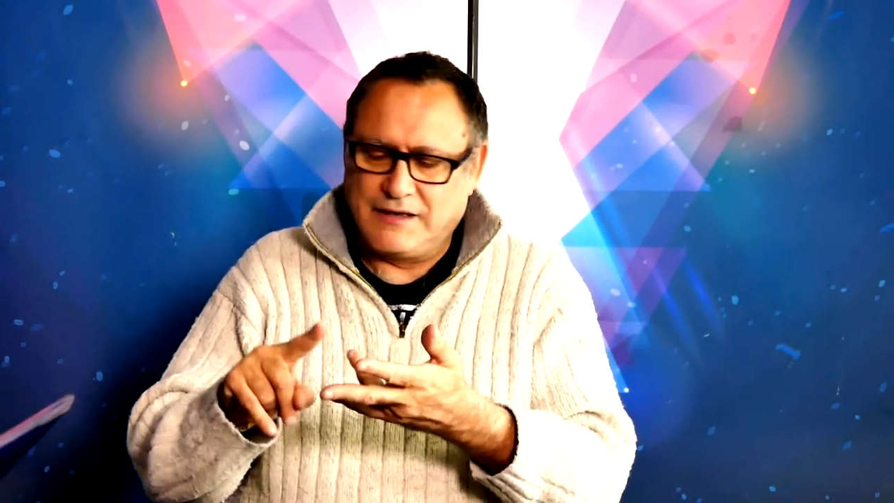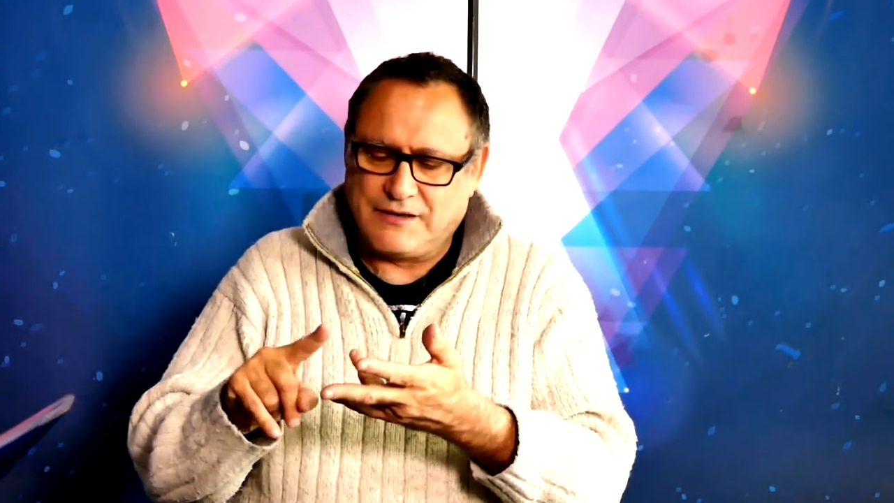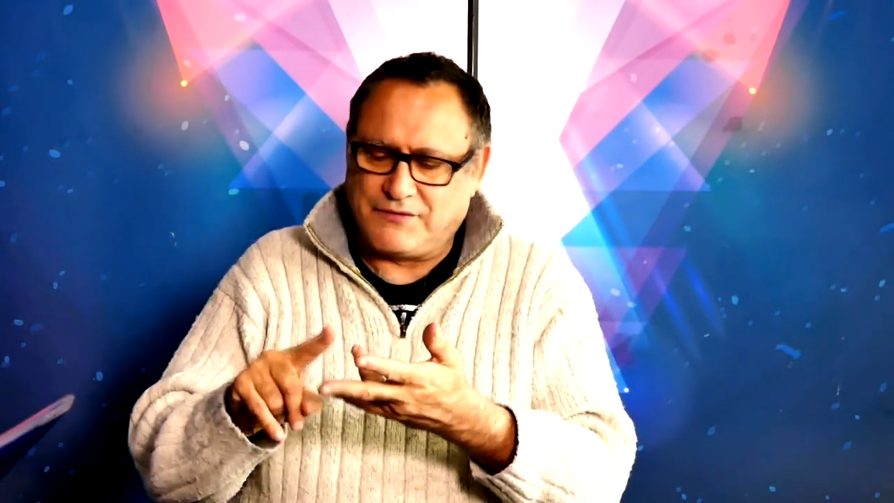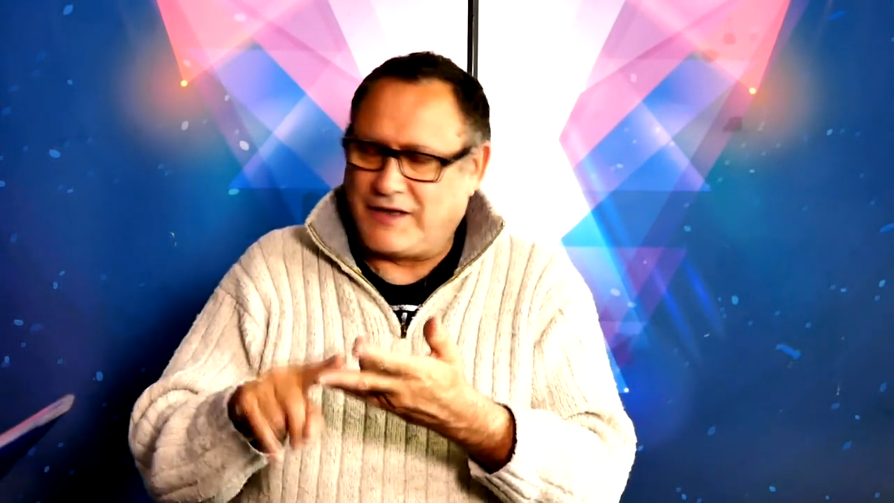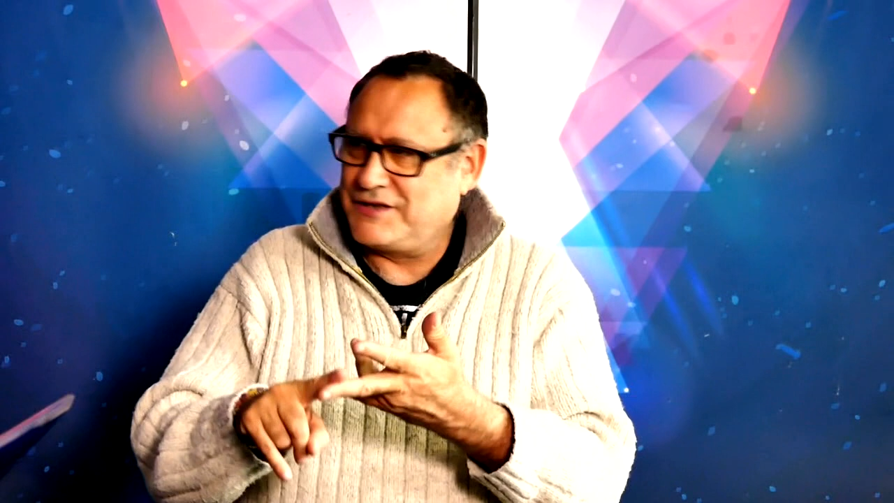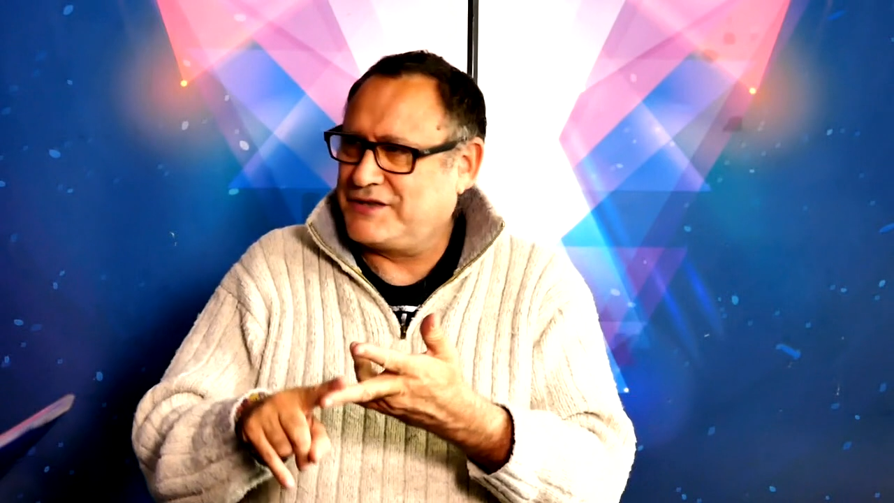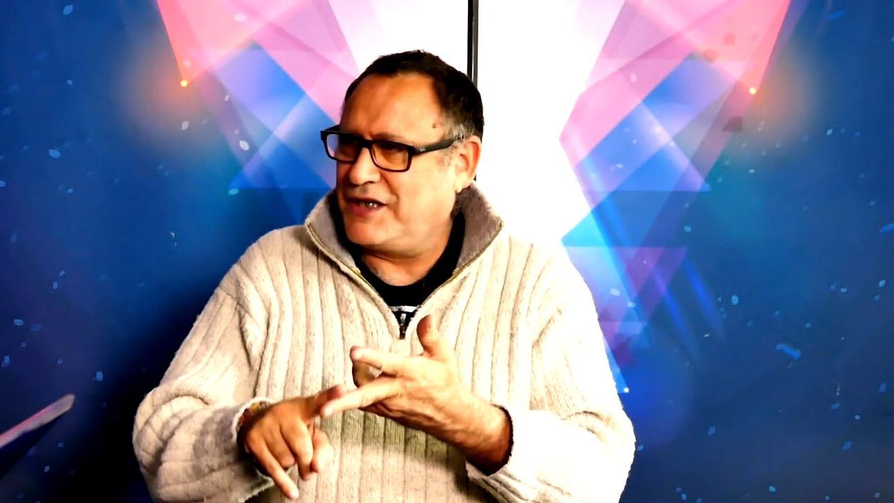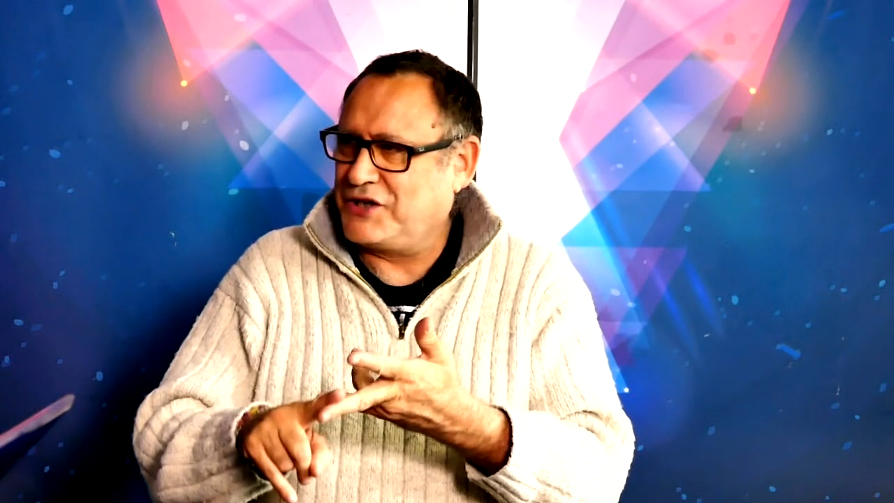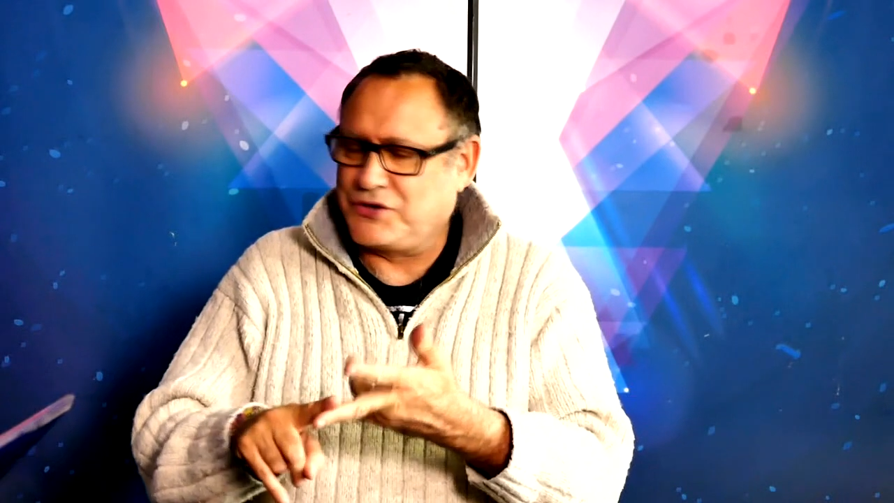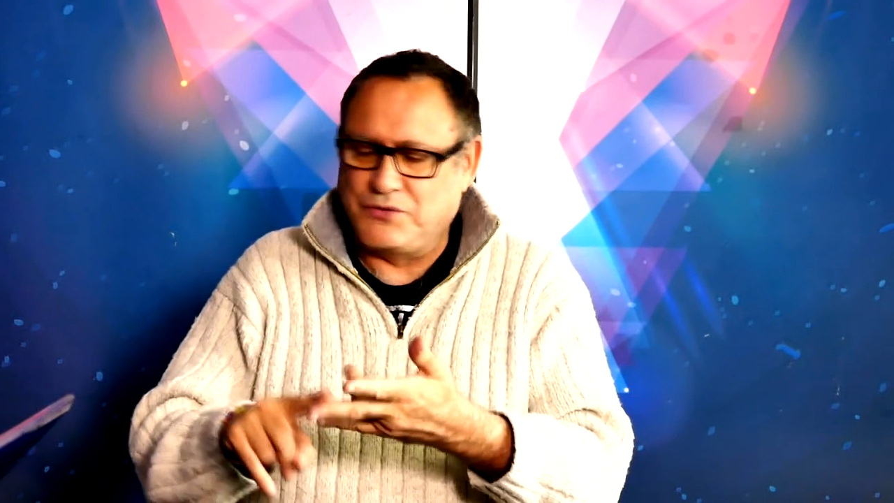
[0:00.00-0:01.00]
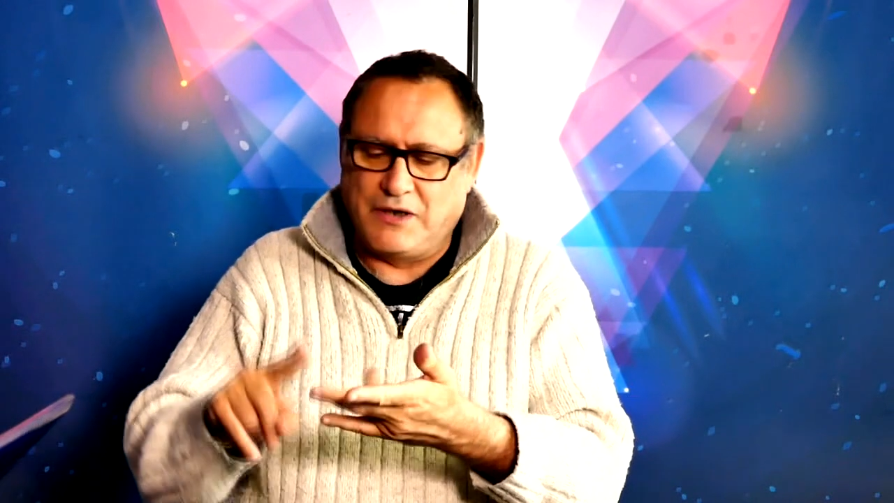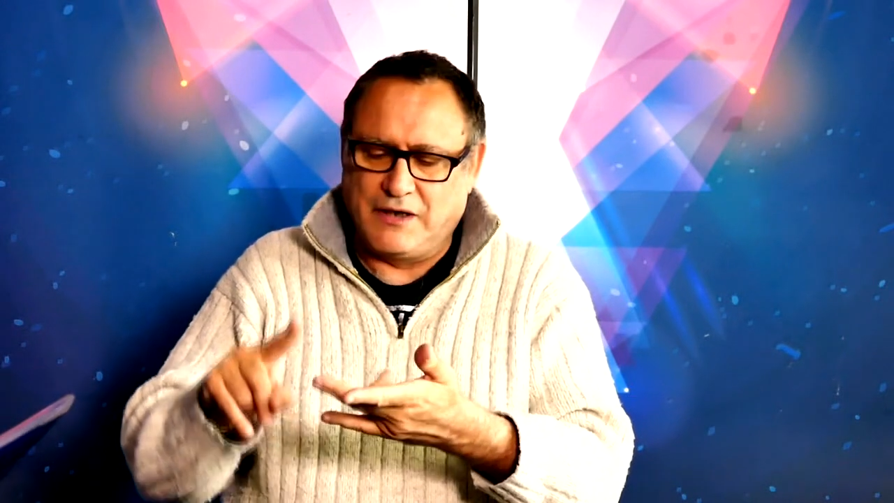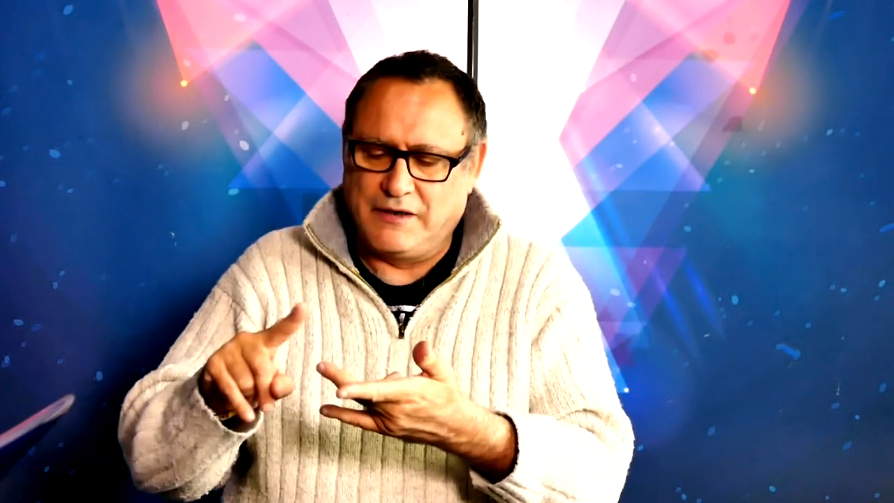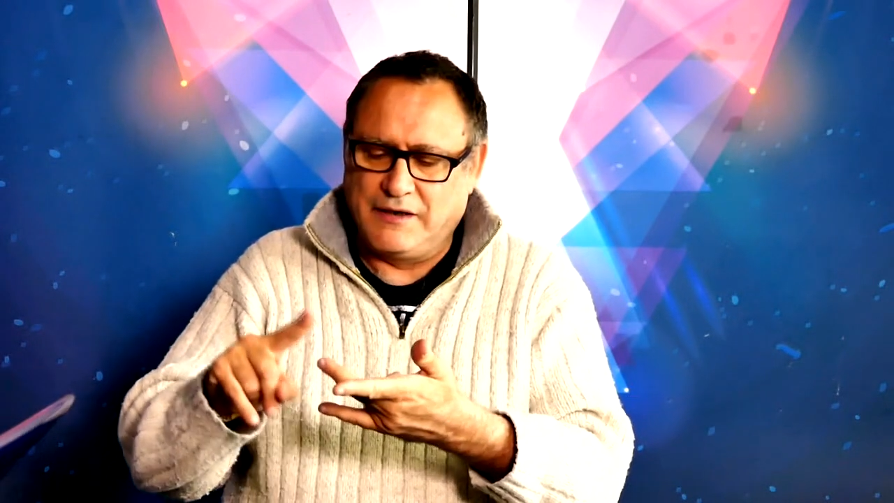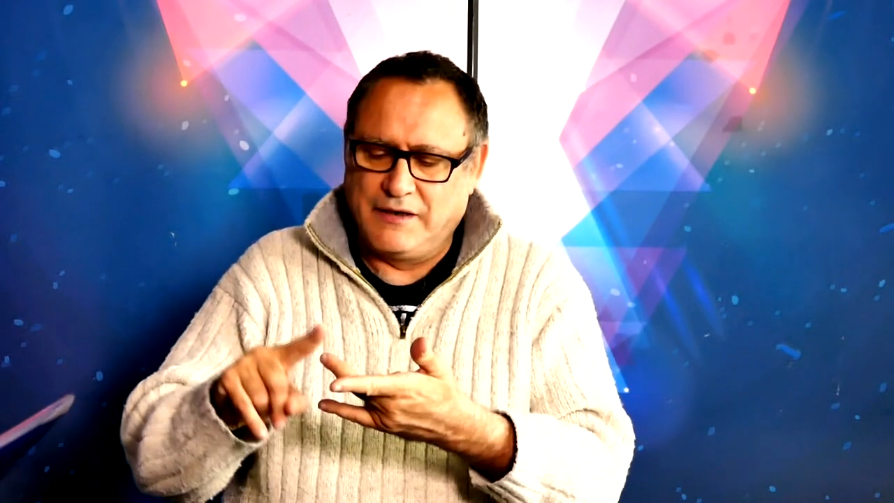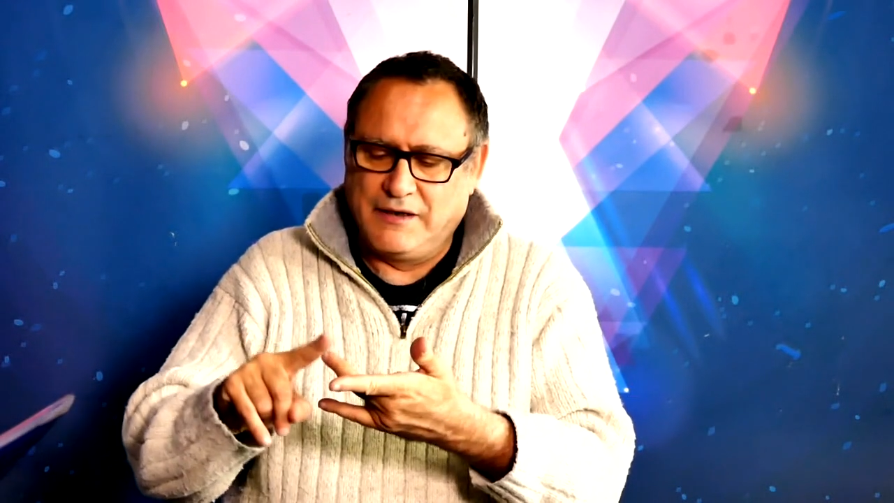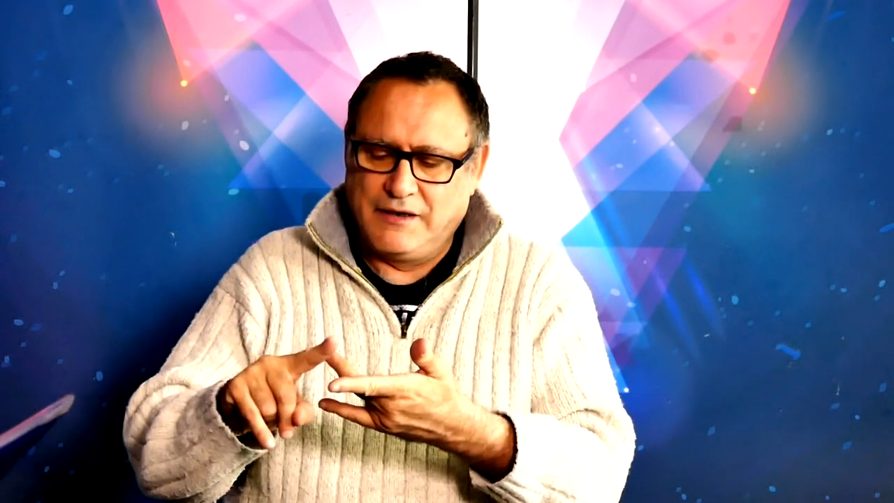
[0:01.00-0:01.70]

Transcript: transsexual,